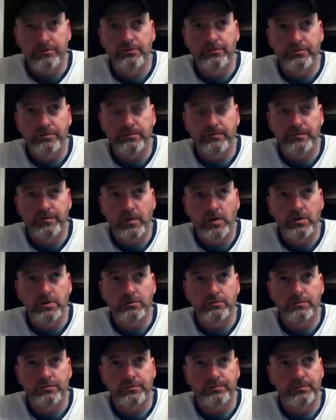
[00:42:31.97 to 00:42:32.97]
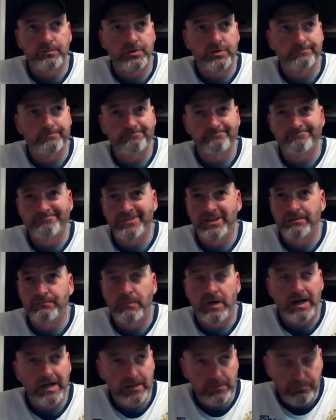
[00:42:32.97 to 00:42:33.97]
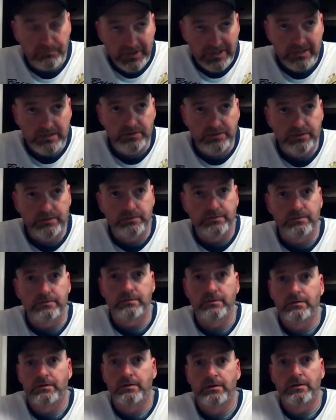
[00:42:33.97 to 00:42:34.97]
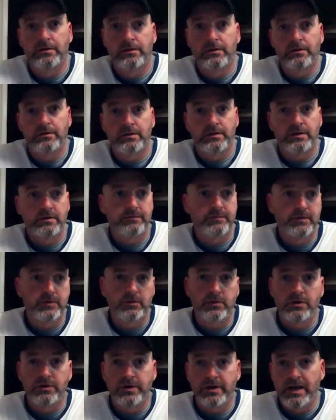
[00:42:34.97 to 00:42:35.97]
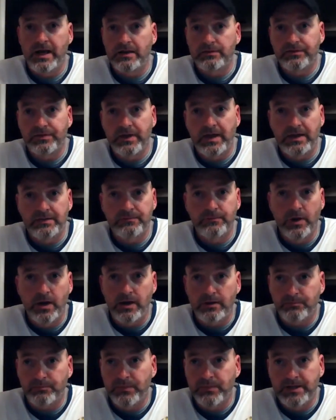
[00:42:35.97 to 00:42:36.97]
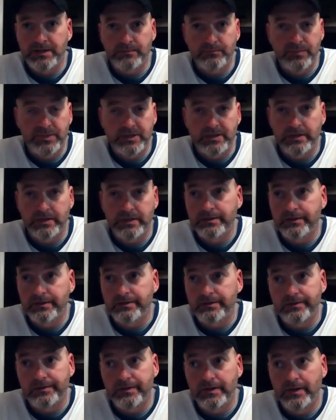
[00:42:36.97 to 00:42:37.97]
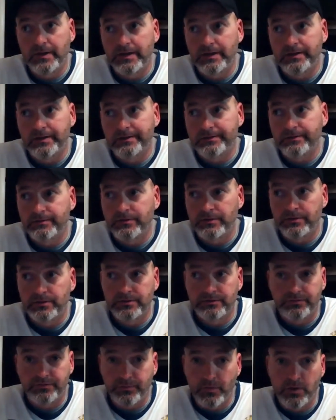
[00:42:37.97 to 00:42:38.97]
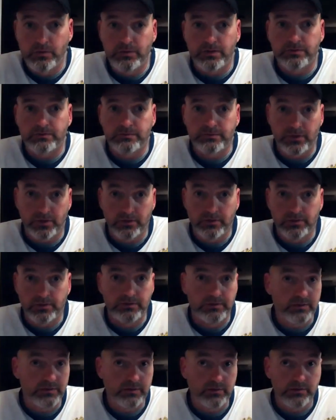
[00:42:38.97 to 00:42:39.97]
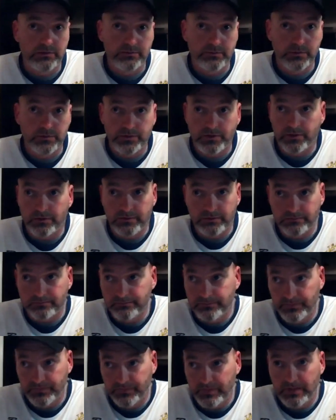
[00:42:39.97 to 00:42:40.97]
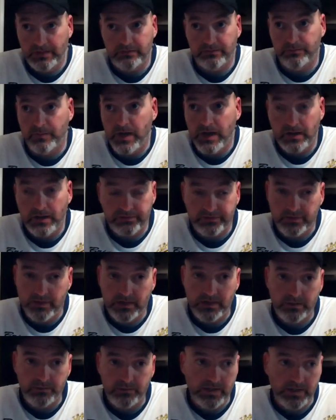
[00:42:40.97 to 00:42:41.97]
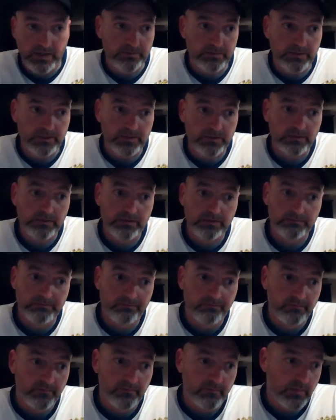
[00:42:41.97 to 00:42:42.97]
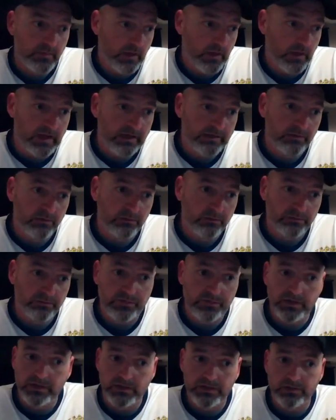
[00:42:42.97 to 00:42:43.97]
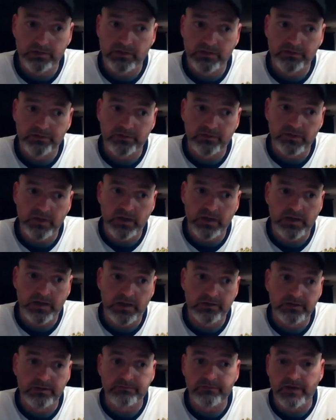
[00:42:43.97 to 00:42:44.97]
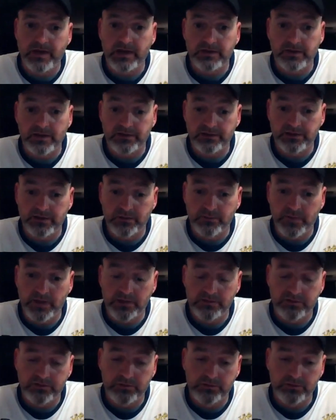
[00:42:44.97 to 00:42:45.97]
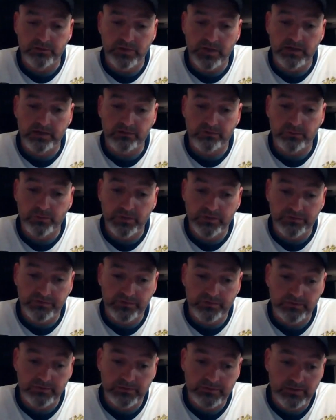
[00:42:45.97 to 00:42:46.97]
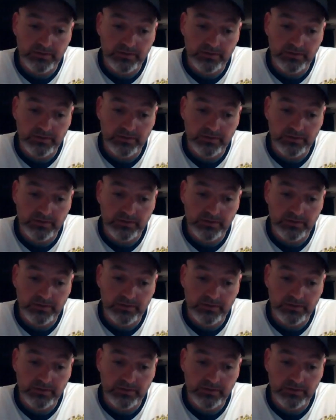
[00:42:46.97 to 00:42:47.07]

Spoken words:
use some floats, but in my opinion, if you're on an outside rock bank bend and you're in smoking current, we're talking 6 miles an hour maybe. I don't think it does a lot. In fact, I think it makes it do a lot of twisting.